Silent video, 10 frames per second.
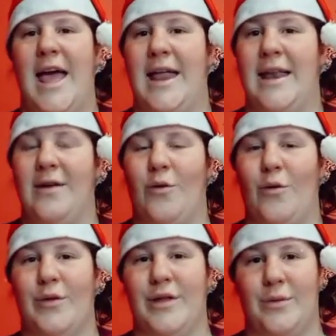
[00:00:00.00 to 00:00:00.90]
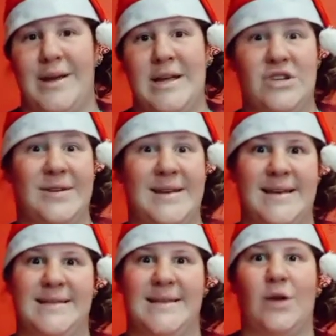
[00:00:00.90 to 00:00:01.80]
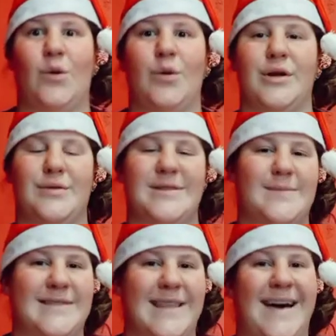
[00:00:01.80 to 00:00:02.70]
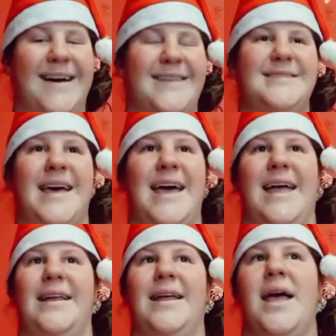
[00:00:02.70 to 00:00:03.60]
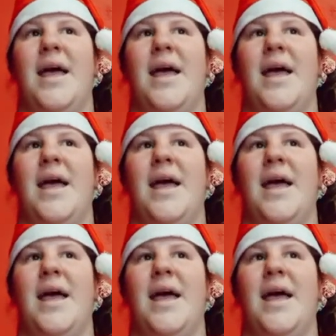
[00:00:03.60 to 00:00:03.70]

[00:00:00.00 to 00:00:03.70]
and all the green trees and all the Christmas lights and